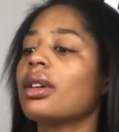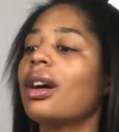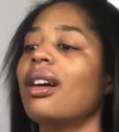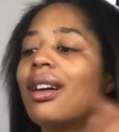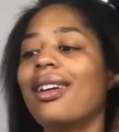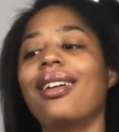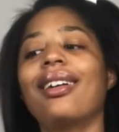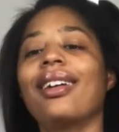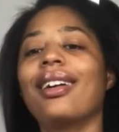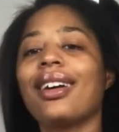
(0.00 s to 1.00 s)

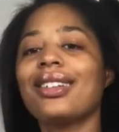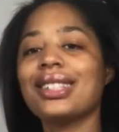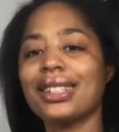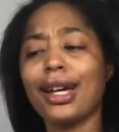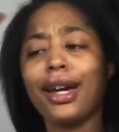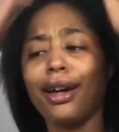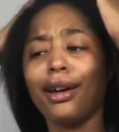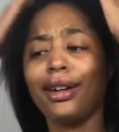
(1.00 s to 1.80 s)
I was like,